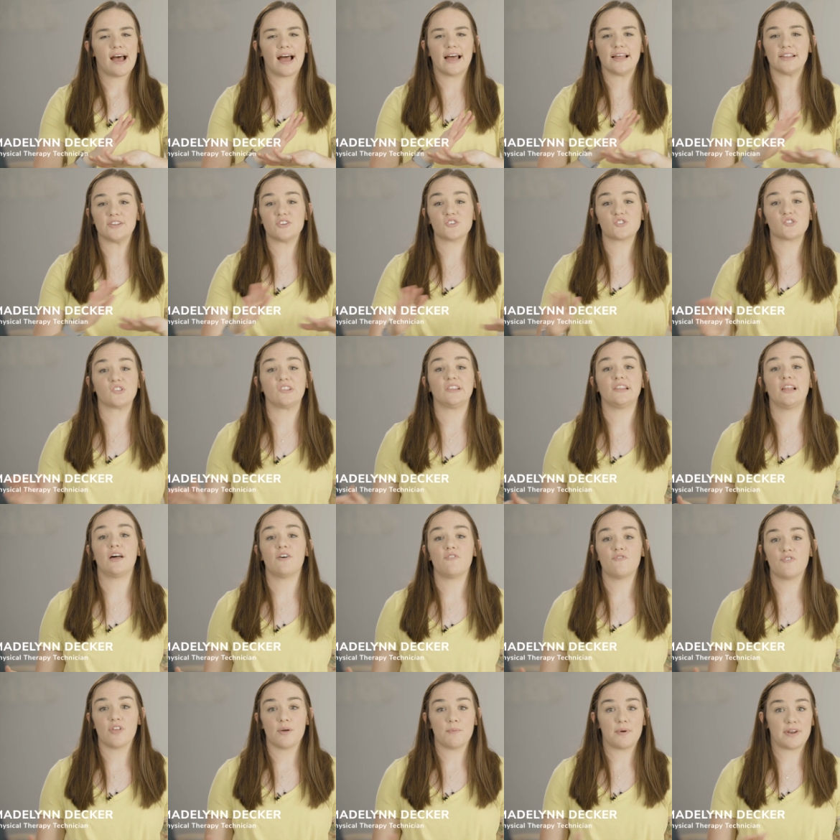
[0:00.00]
I just
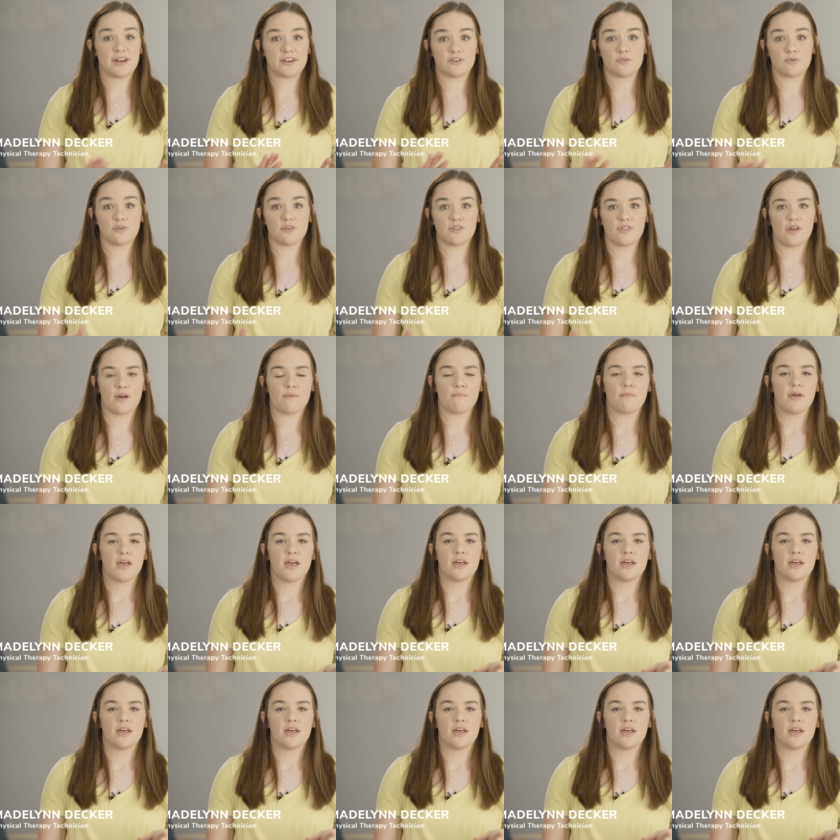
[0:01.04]
love them and adore them.